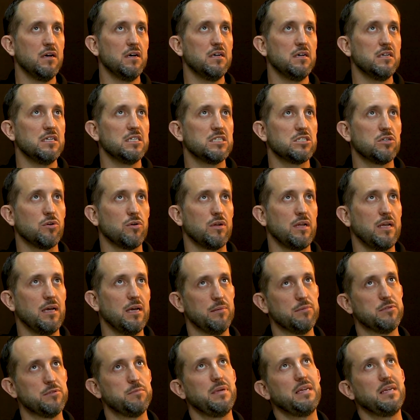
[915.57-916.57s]
So it
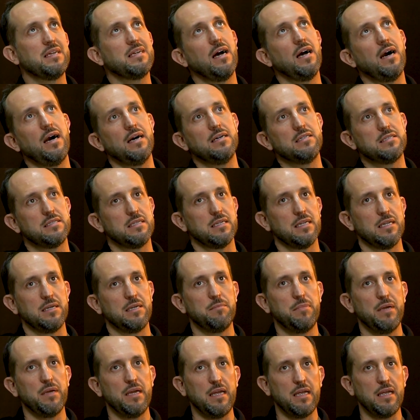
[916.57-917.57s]
helps me constantly
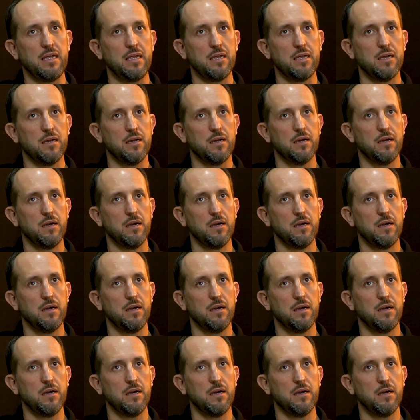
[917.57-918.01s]
be